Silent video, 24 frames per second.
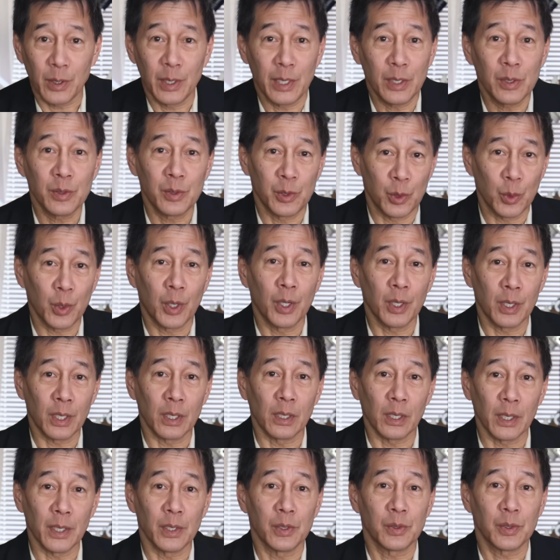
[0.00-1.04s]
These you could
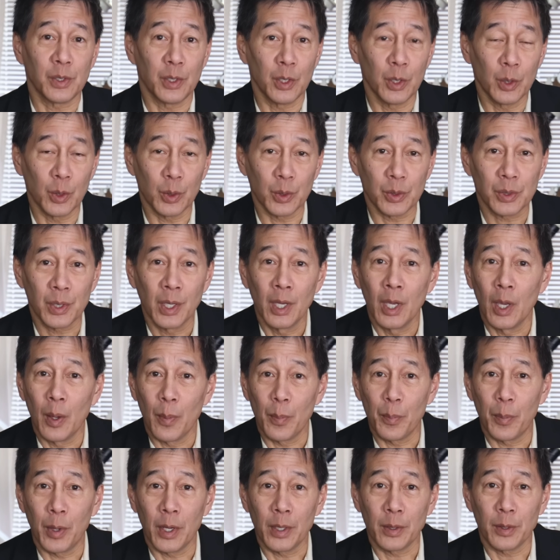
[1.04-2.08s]
at least use,
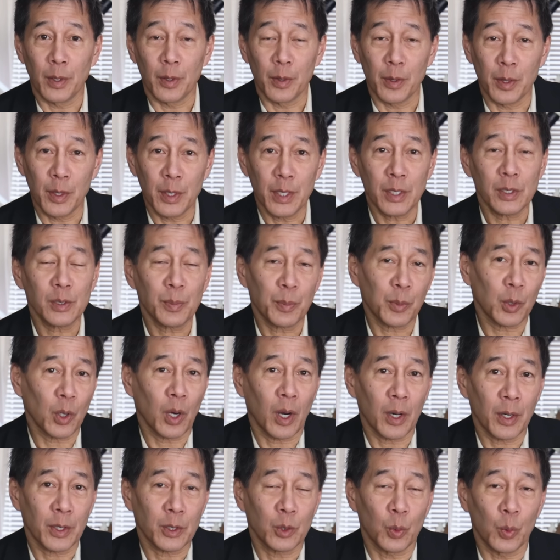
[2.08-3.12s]
but this
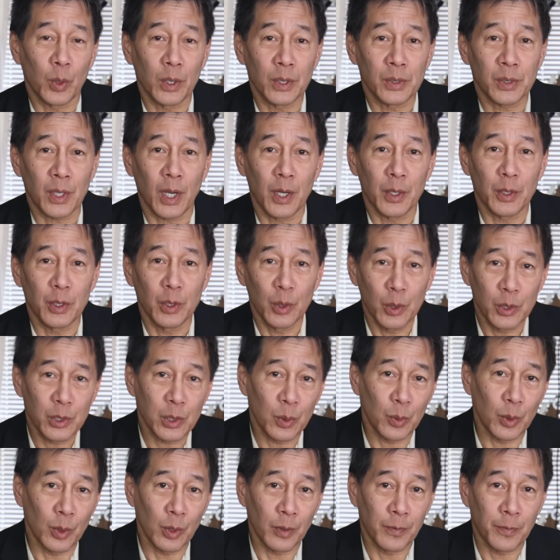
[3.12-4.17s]
product was
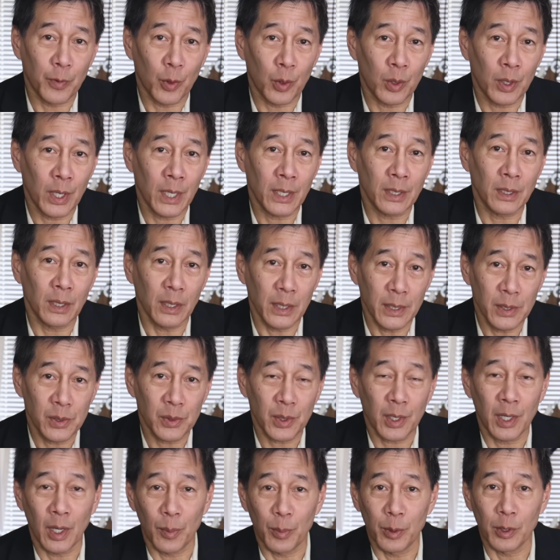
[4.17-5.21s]
unusual for at least
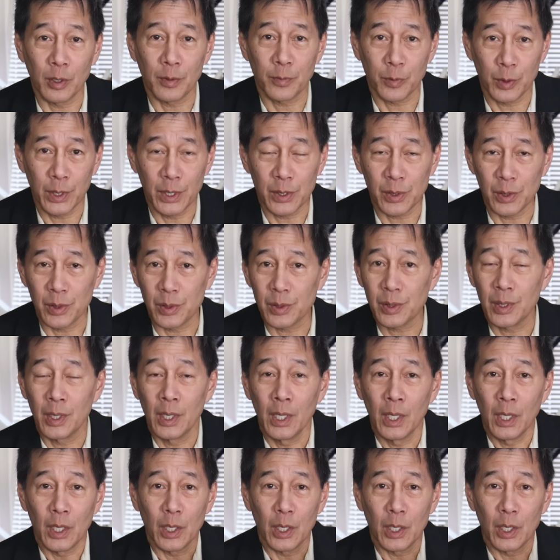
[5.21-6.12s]
a couple of reasons.